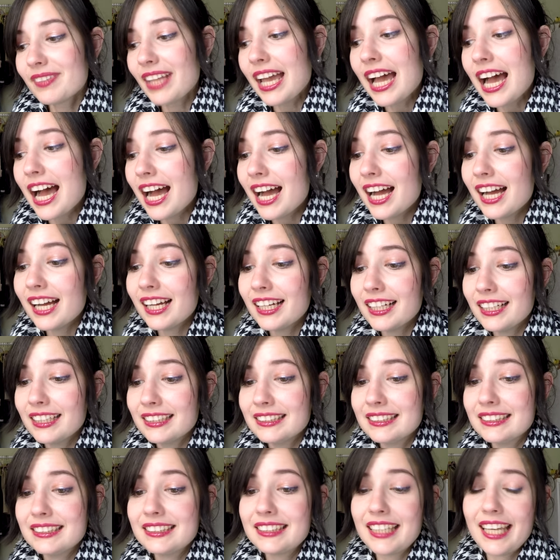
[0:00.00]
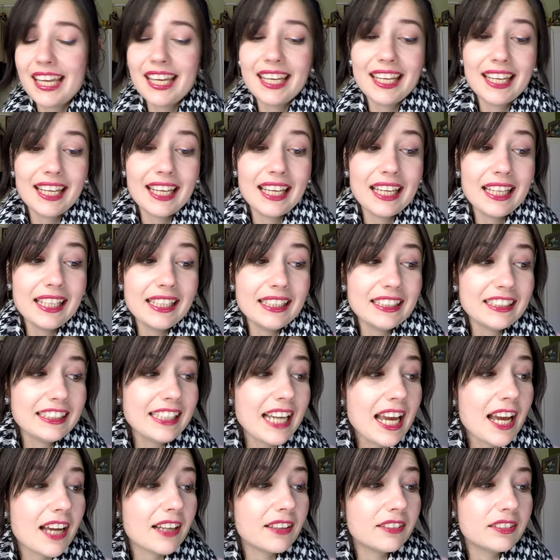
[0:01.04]
And
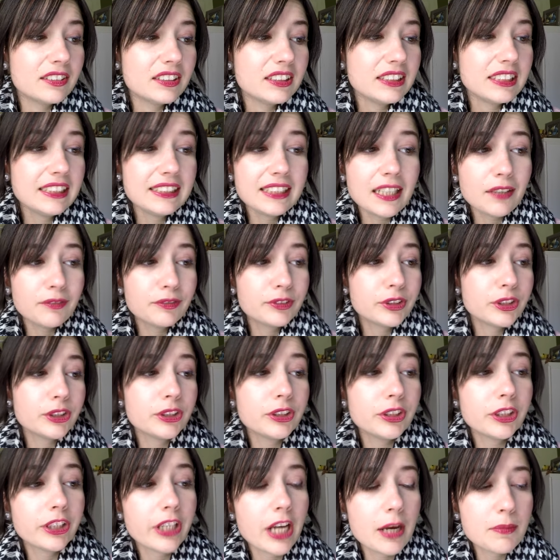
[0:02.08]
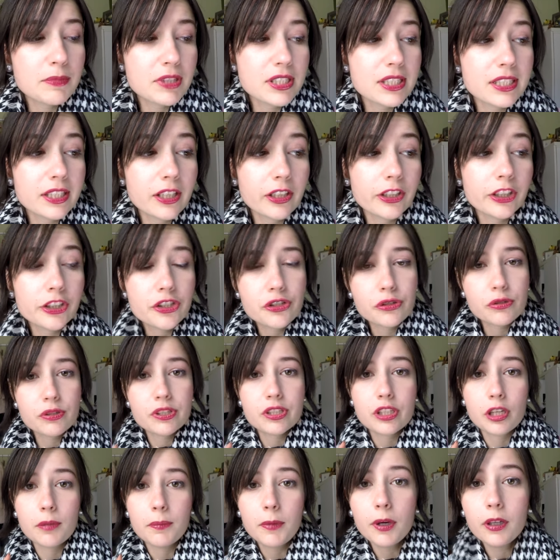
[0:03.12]
yeah, this afternoon I'm just gonna do
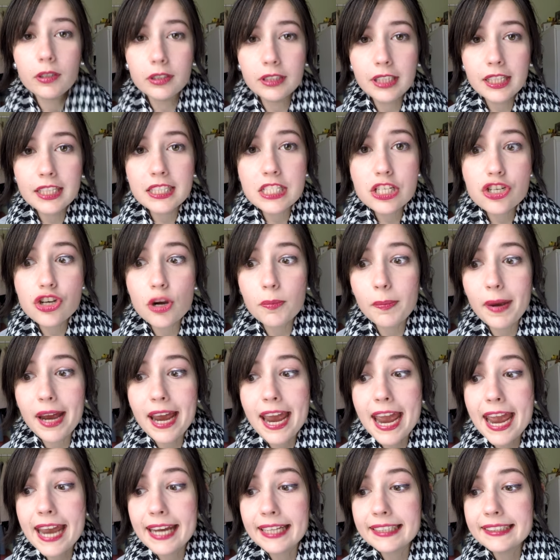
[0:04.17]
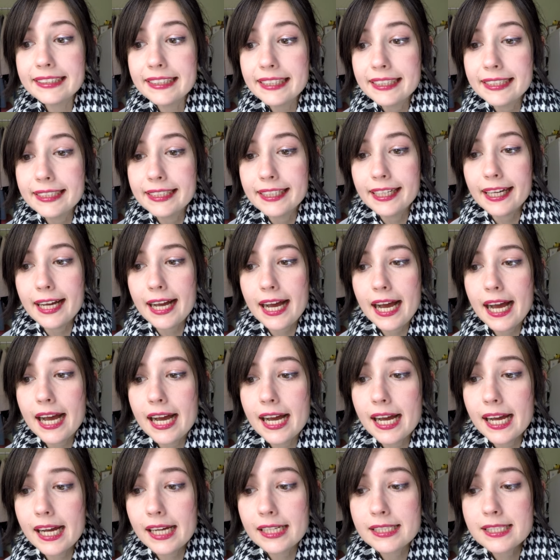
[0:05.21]
some online shopping
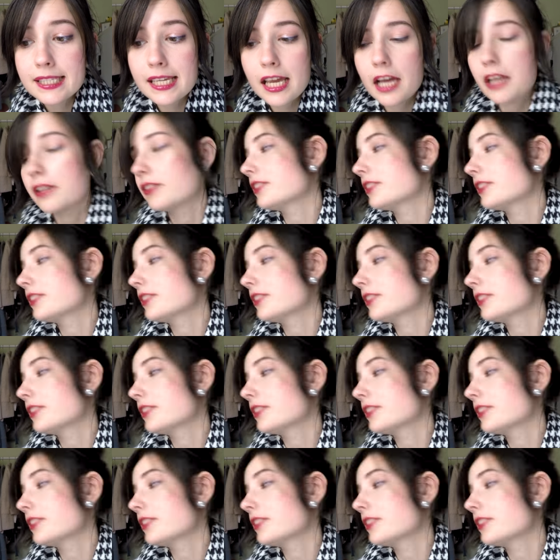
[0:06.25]
and I'll